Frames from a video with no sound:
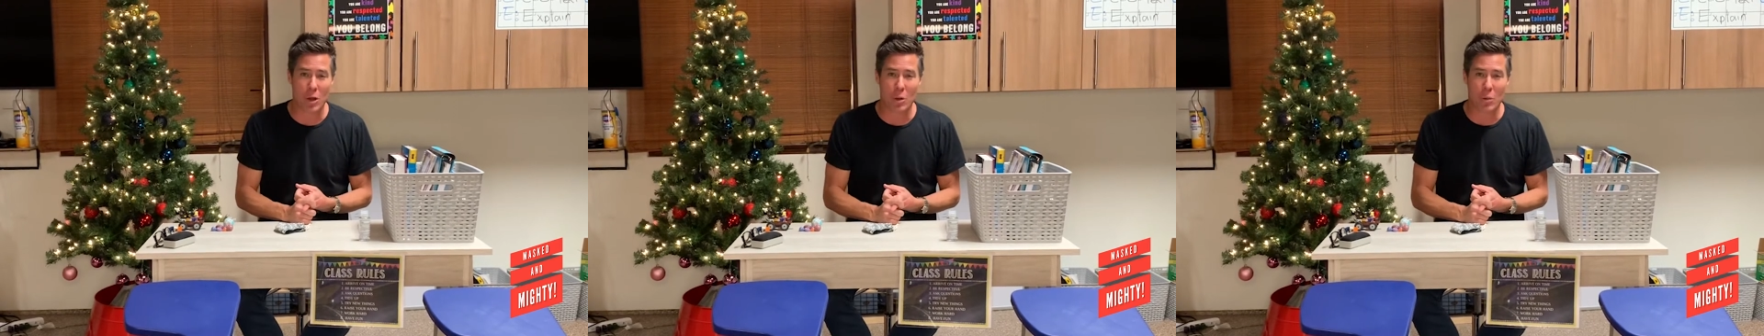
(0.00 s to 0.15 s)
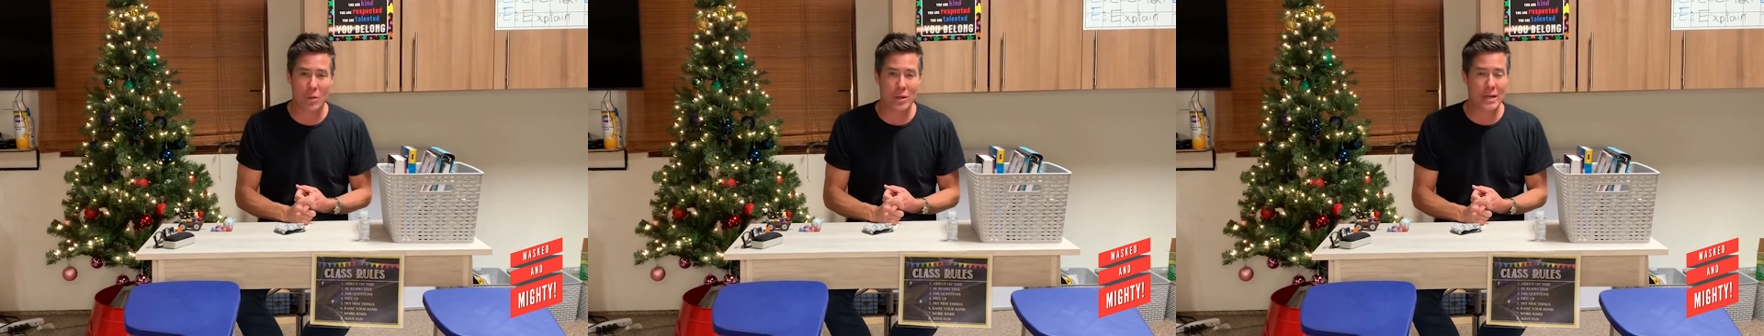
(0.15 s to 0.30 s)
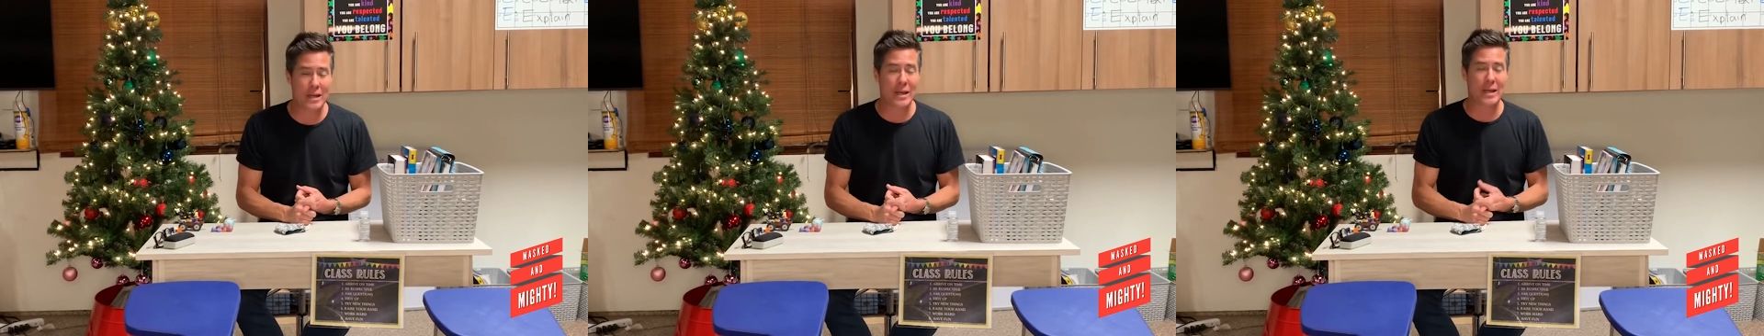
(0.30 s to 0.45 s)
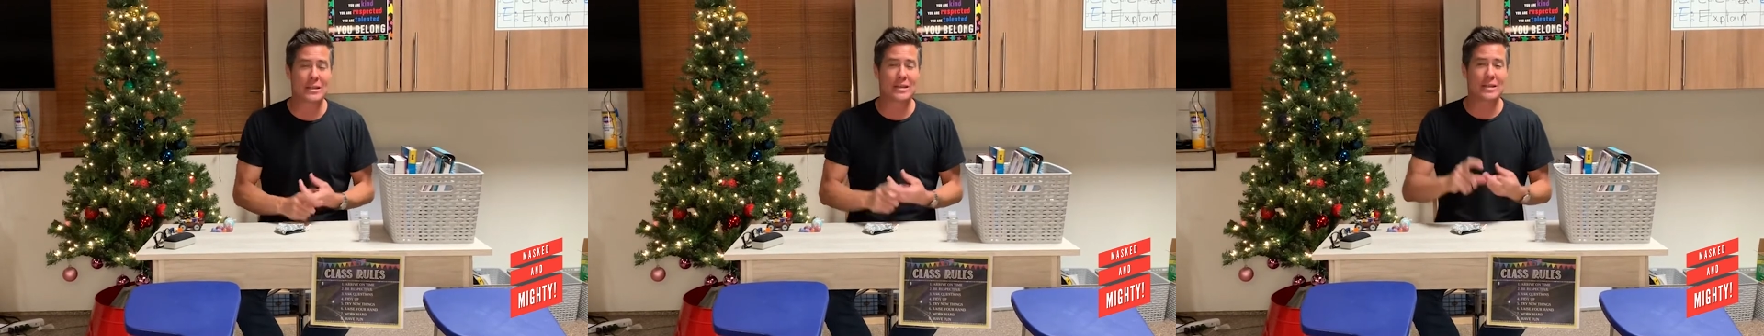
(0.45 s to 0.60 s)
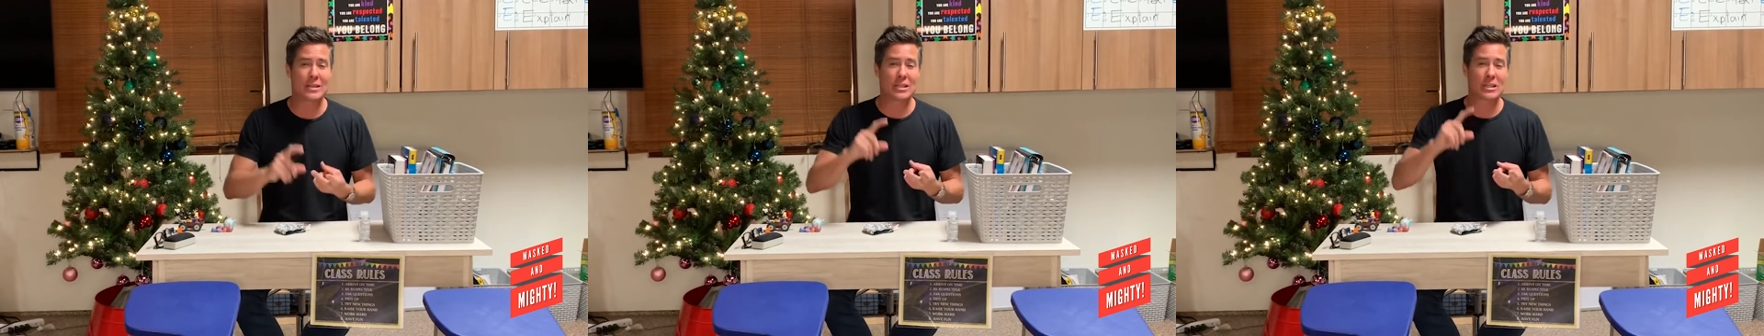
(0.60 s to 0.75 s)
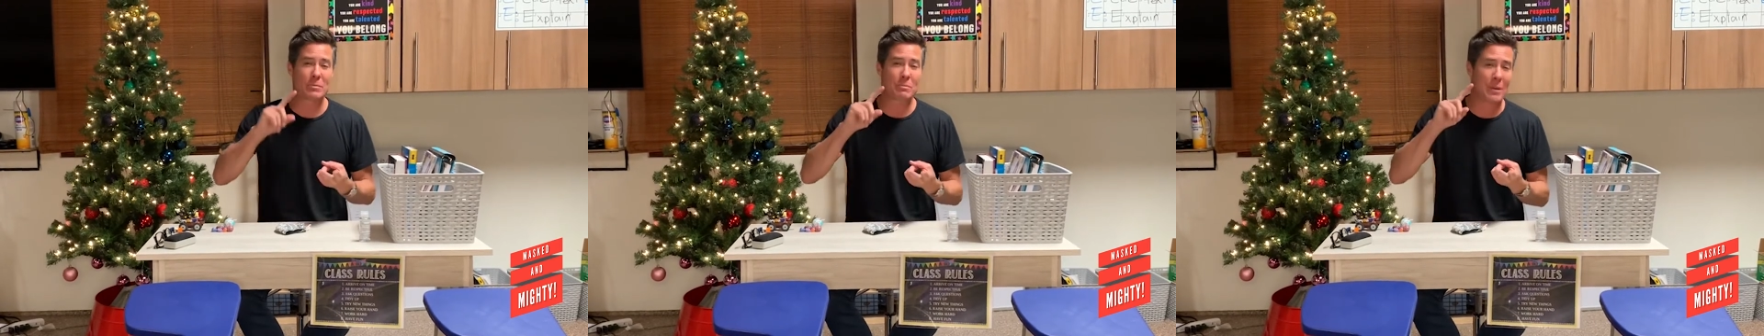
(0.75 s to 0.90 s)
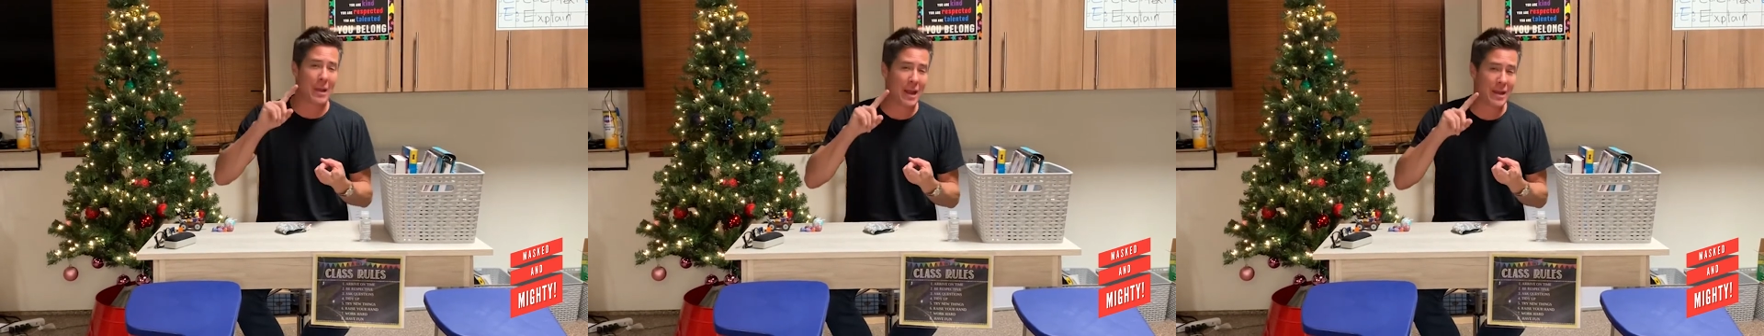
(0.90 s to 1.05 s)
We need to get
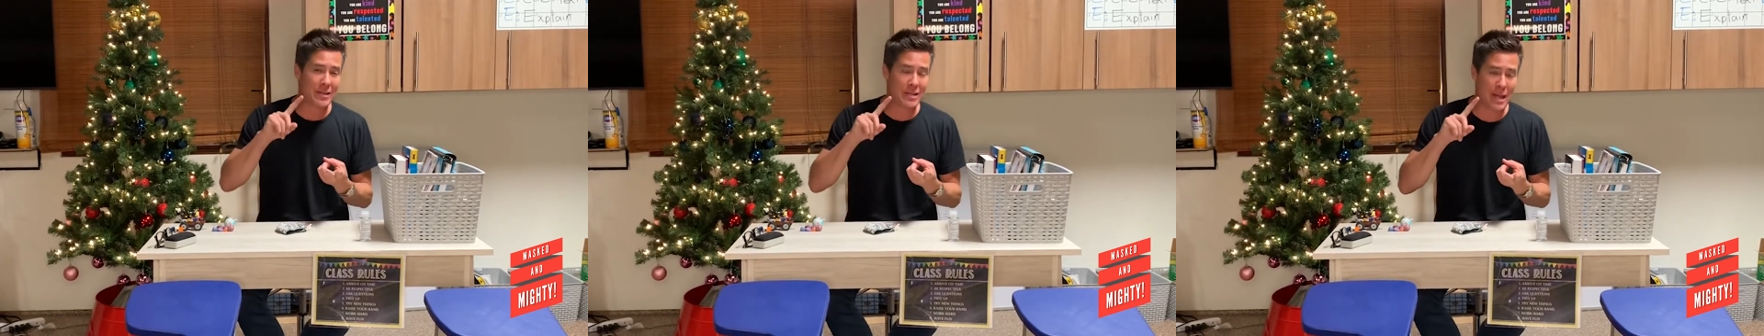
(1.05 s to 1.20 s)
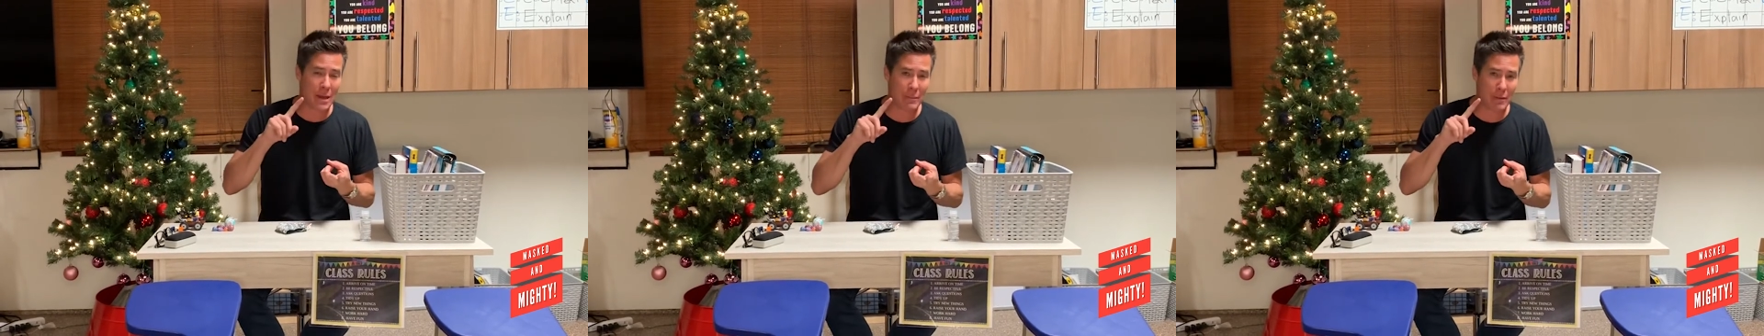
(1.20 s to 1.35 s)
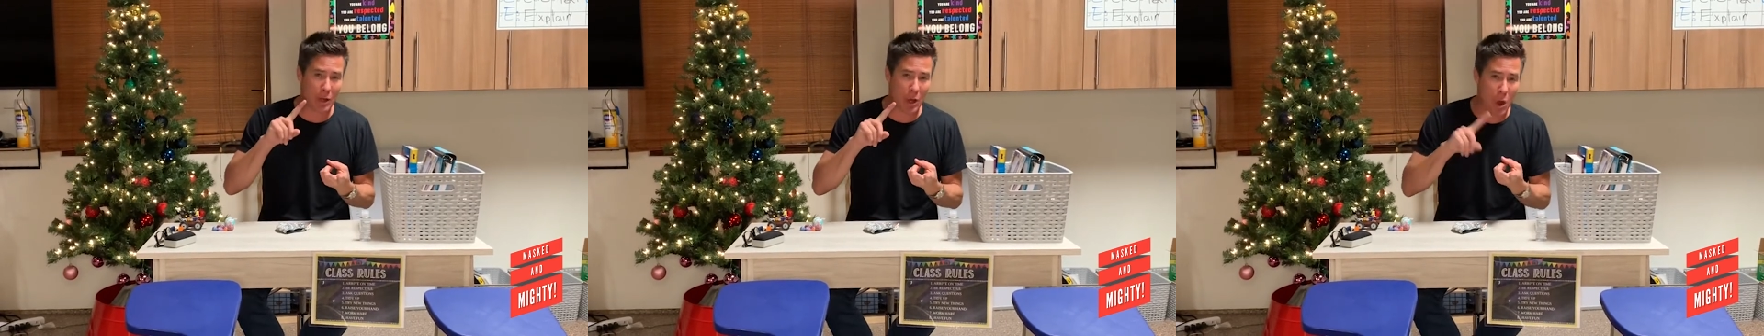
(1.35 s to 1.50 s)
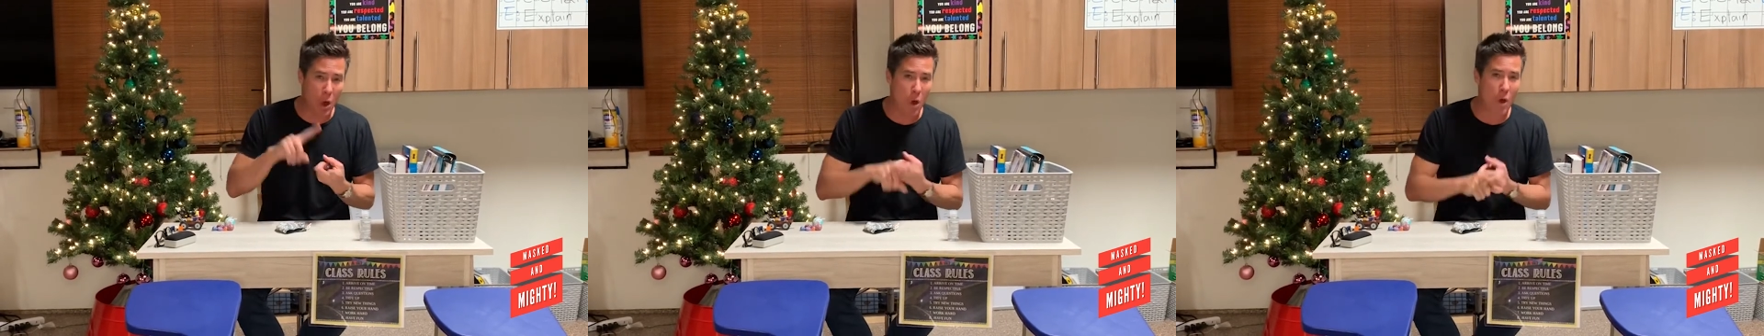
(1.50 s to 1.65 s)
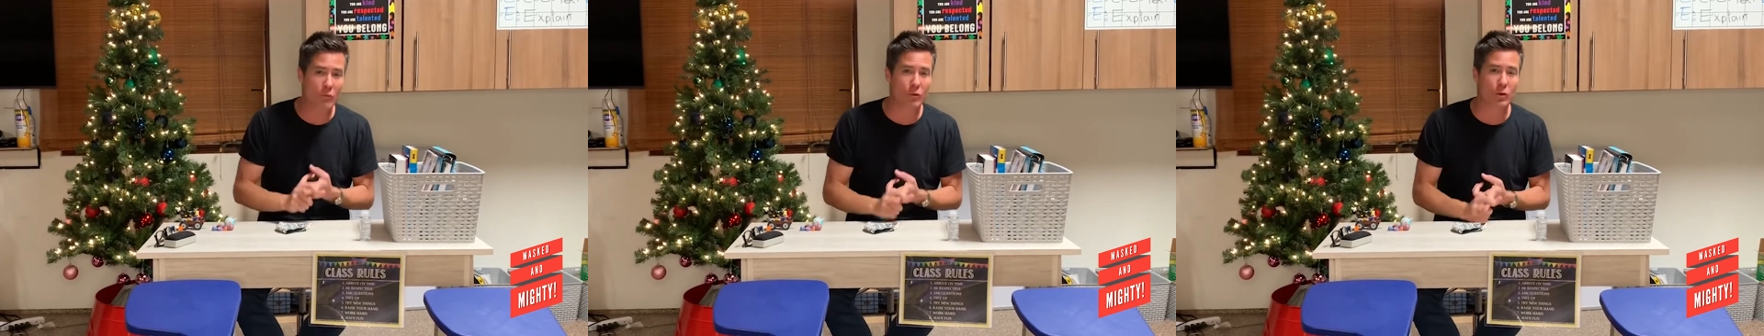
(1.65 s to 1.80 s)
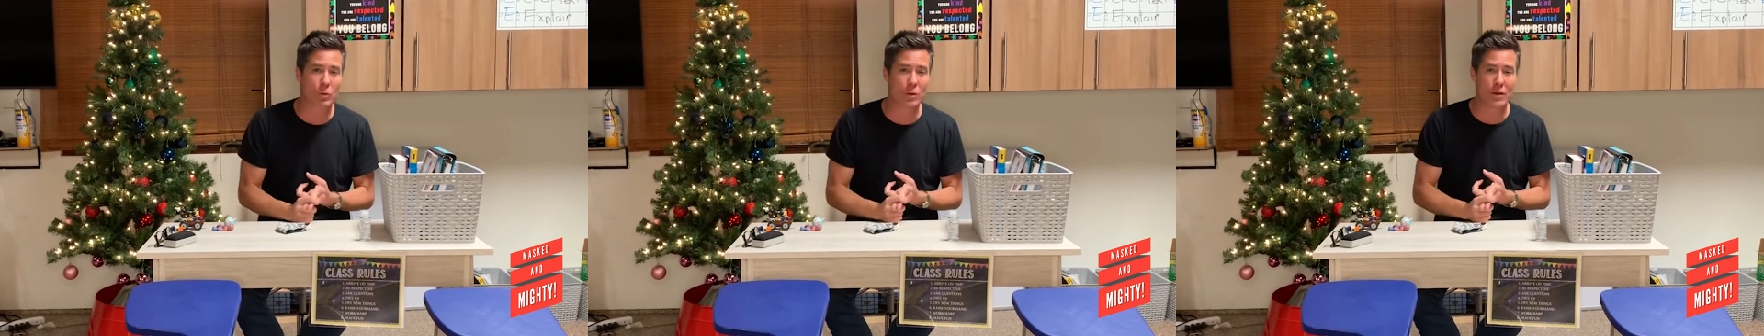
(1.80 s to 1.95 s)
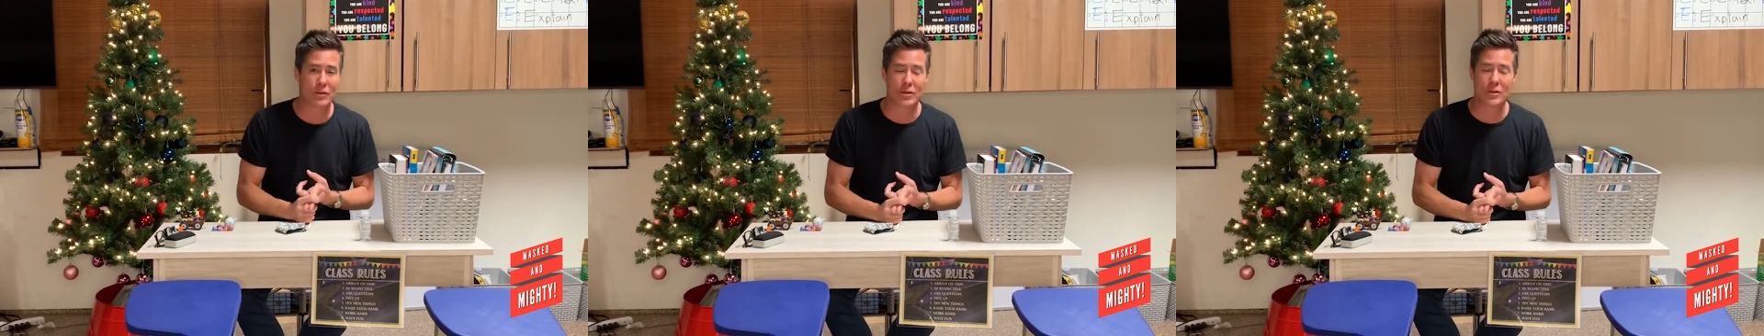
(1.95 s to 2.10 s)
this pandemic over with.